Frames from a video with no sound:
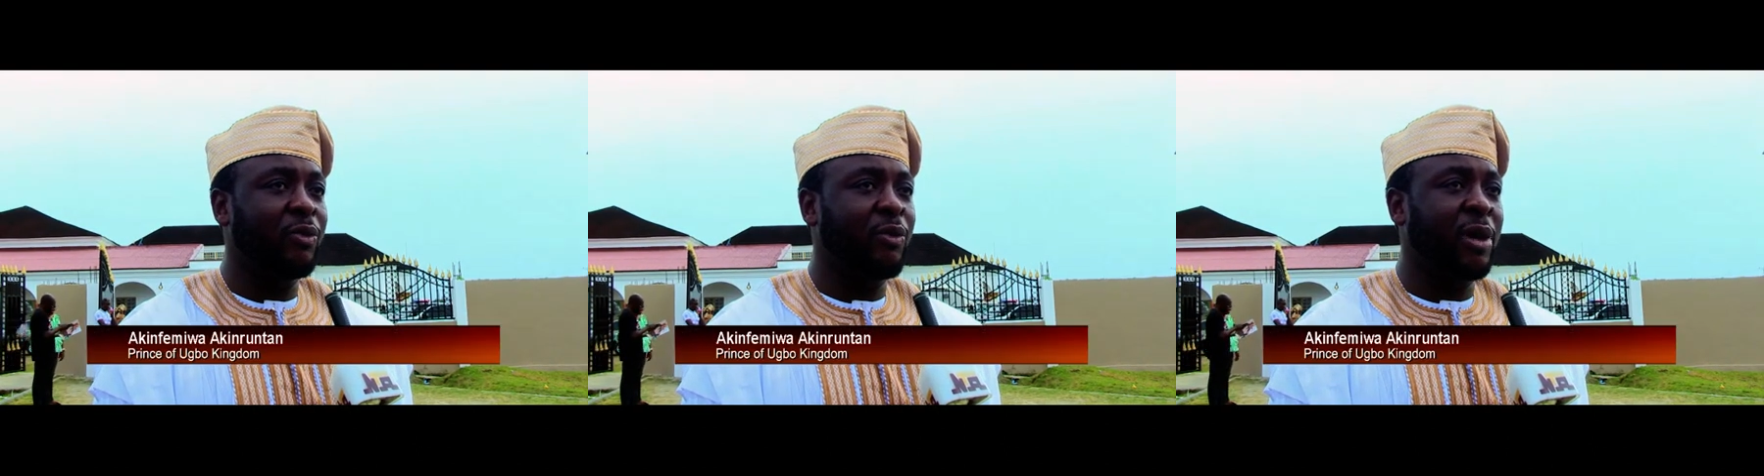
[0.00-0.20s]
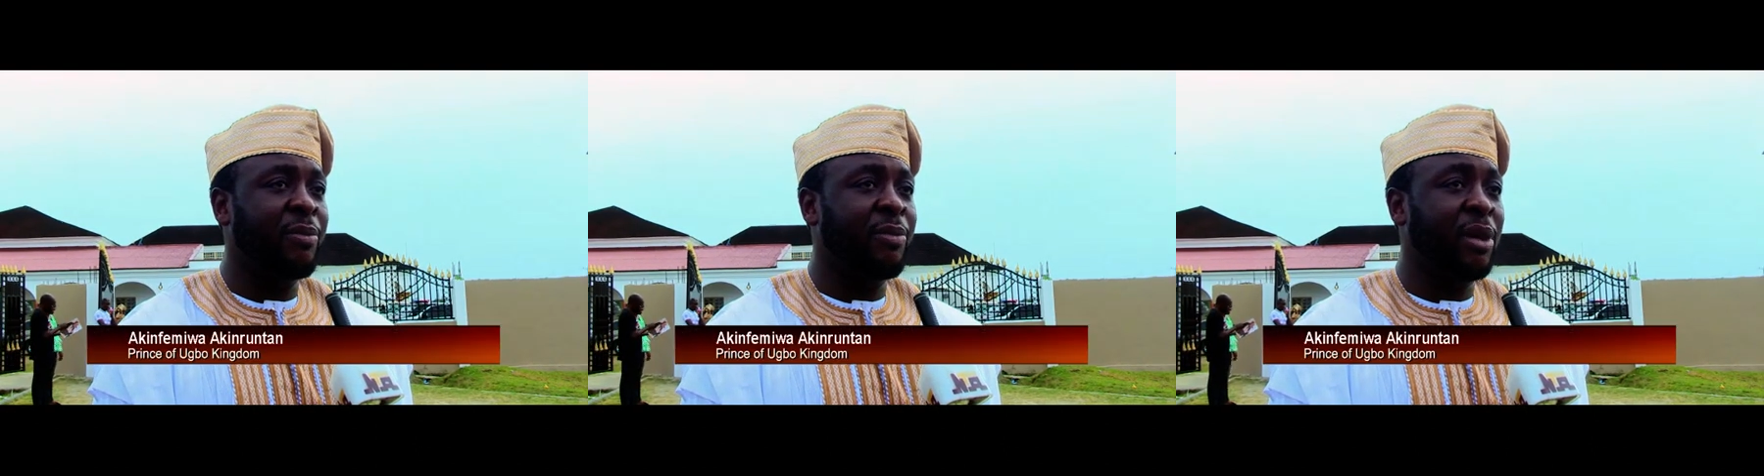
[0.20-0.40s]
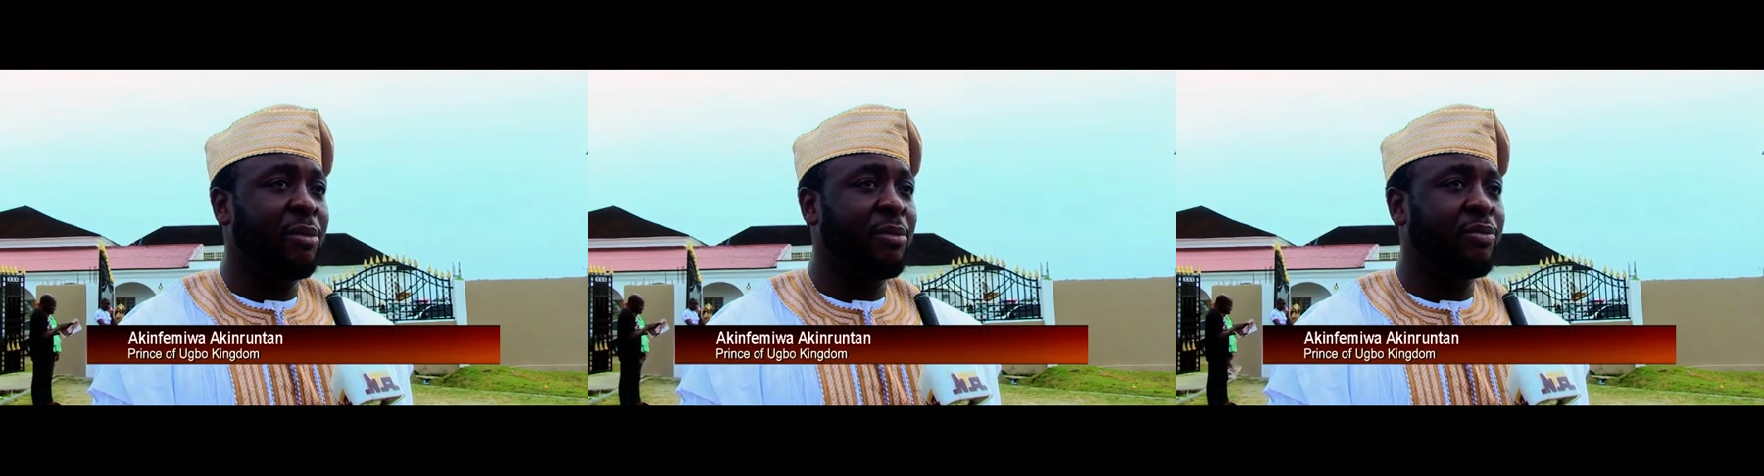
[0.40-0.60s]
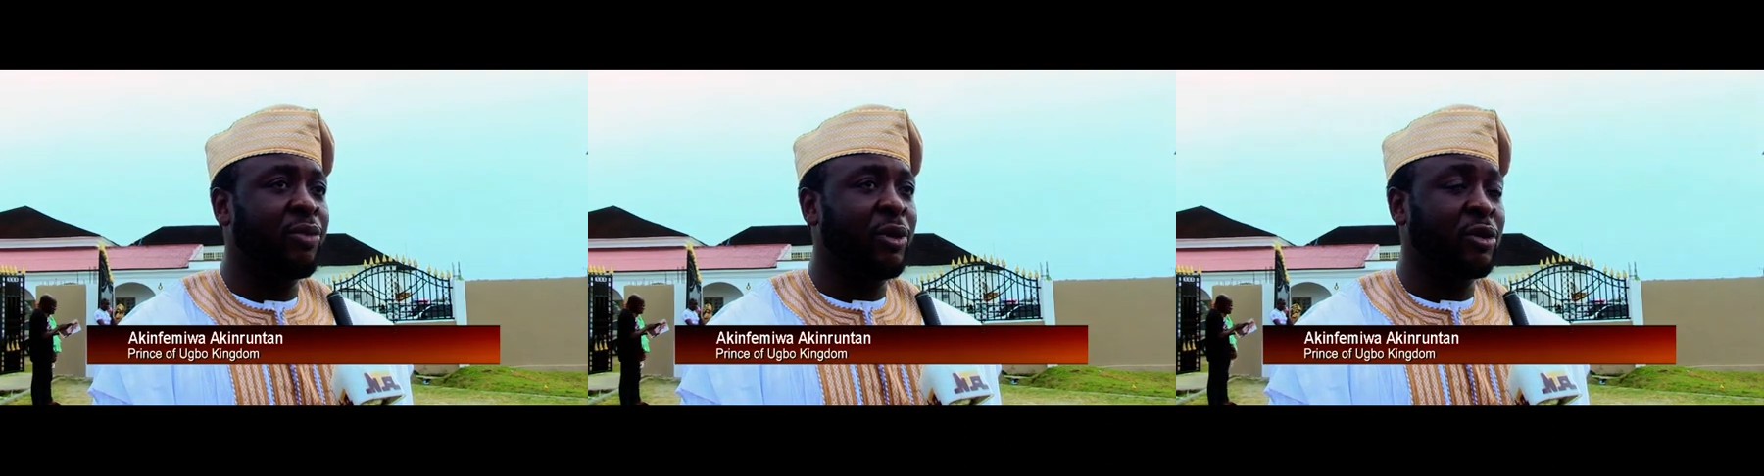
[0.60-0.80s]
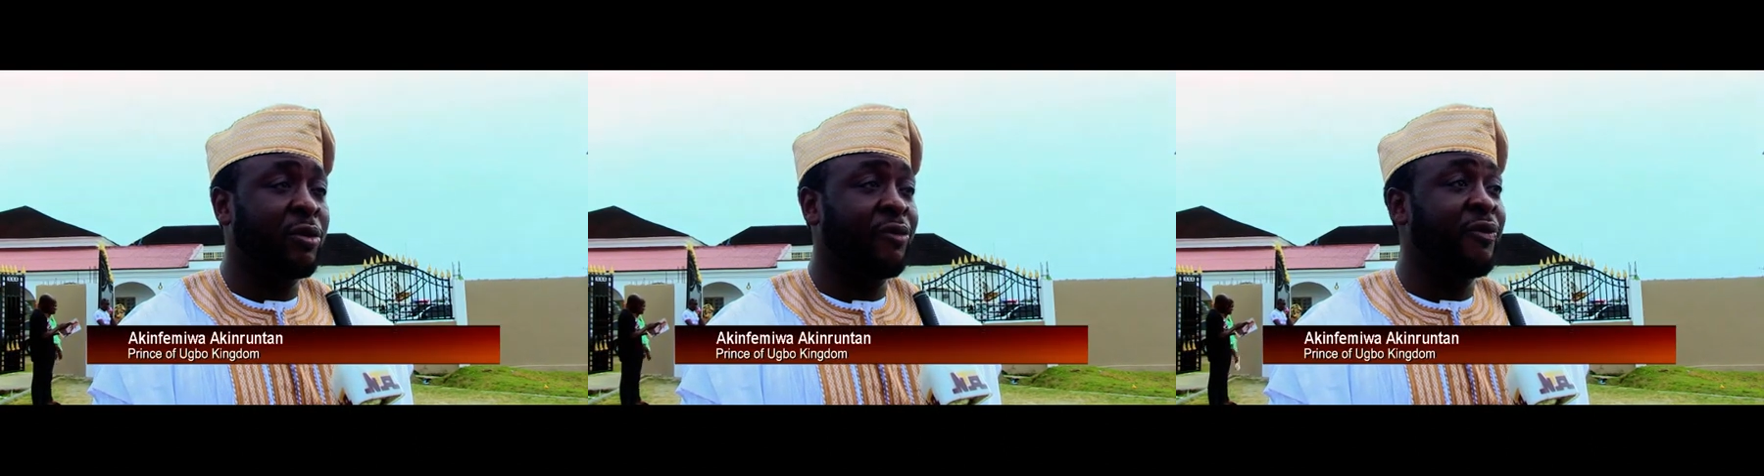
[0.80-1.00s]
we're being
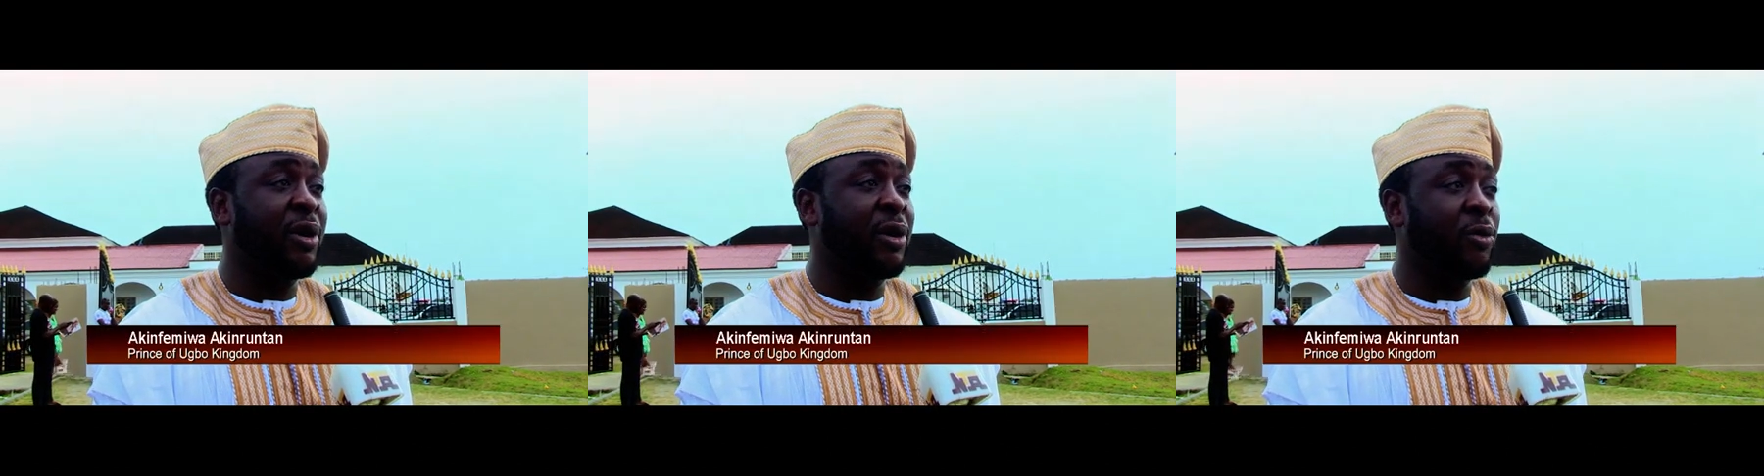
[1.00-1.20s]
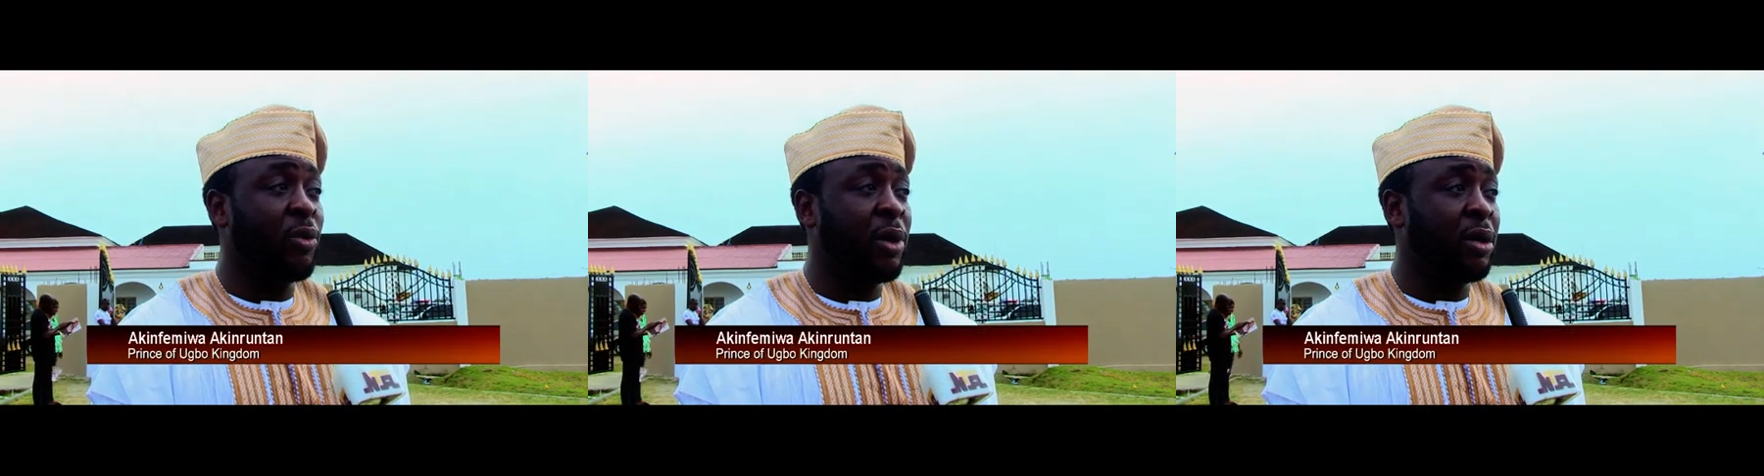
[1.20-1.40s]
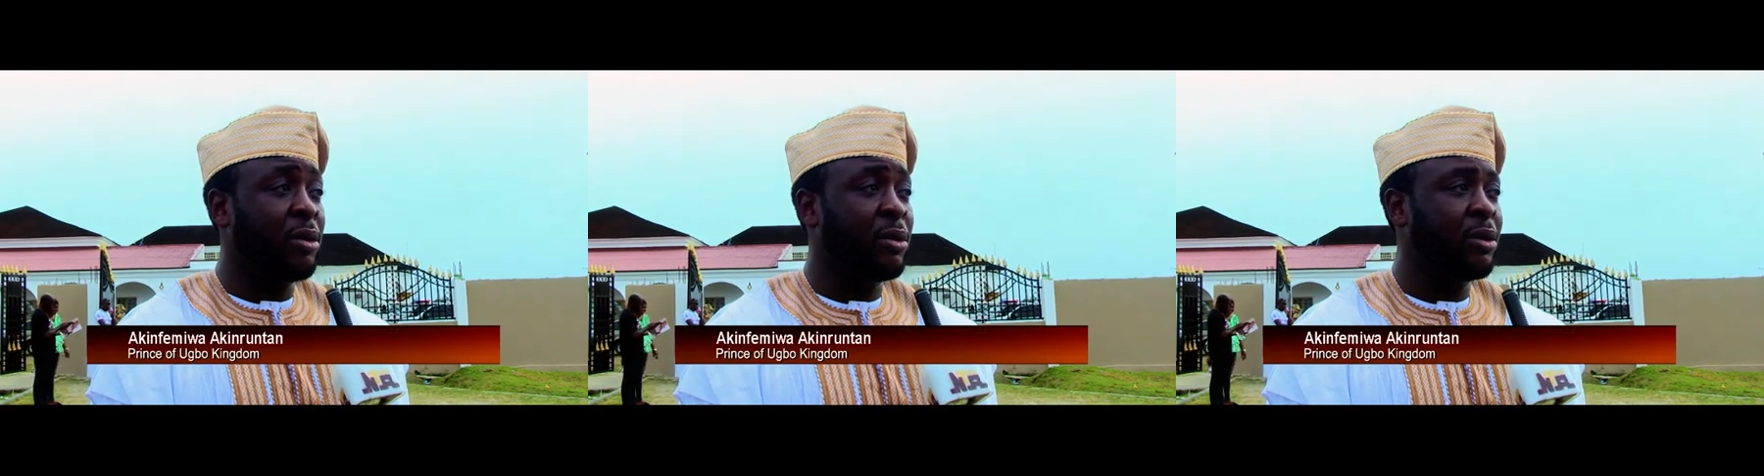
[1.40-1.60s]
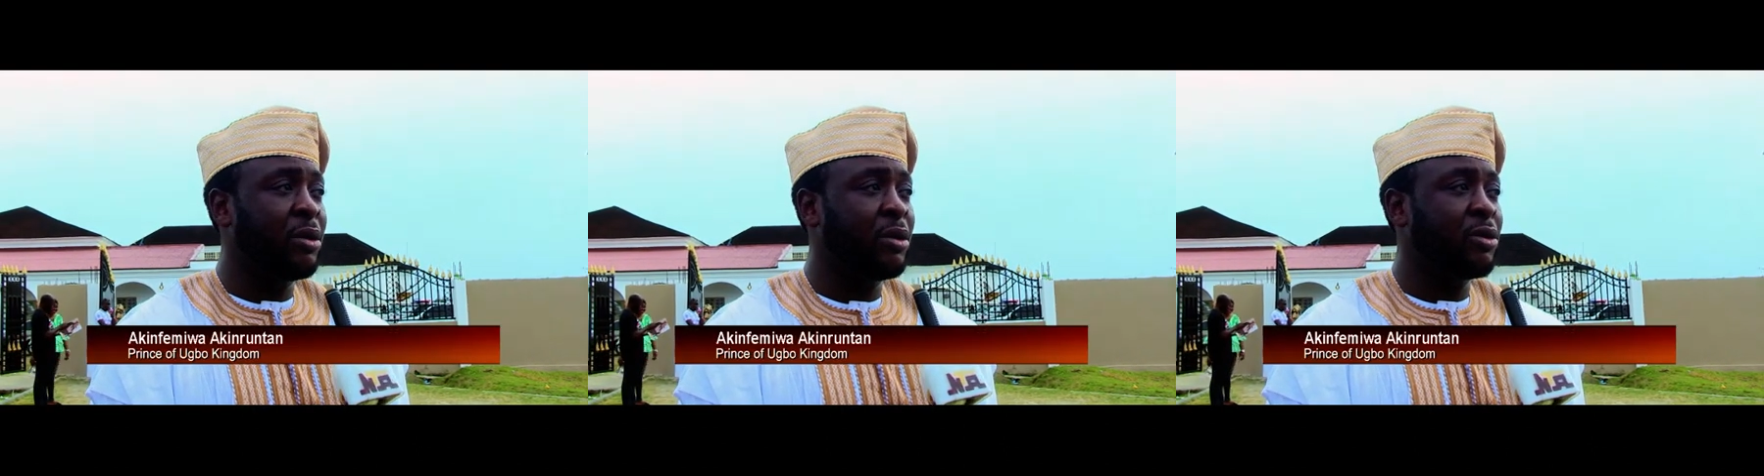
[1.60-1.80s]
brought up very well